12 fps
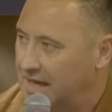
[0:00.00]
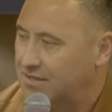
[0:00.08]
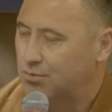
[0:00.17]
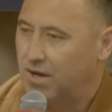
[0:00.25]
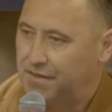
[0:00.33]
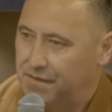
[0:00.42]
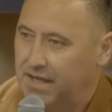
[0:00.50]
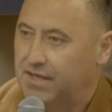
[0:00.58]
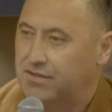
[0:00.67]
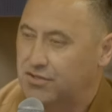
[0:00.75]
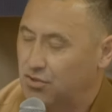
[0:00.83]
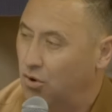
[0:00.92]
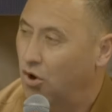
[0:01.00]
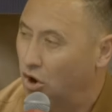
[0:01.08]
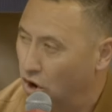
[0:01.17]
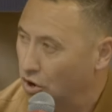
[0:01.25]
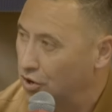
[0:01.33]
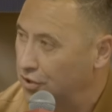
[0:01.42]
That's why I think it's so
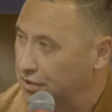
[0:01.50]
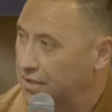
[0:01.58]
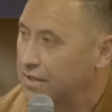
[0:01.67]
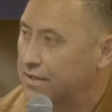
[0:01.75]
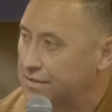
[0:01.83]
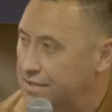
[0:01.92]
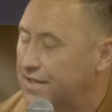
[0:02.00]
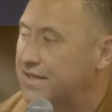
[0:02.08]
hard to